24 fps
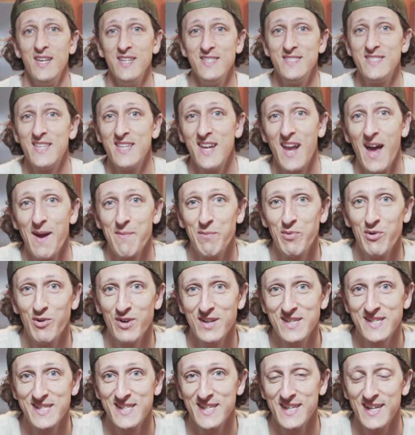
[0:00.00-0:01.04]
Is the
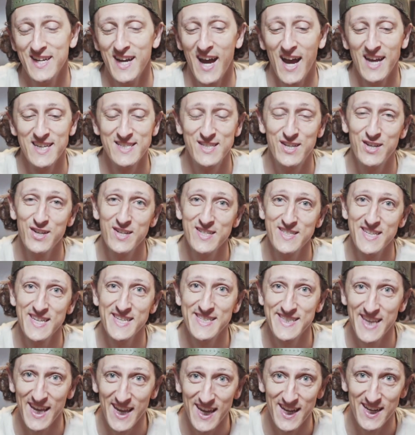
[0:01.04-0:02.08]
9Barista as good as they
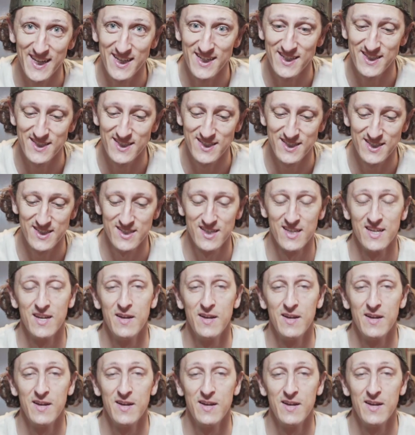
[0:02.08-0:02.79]
say it is?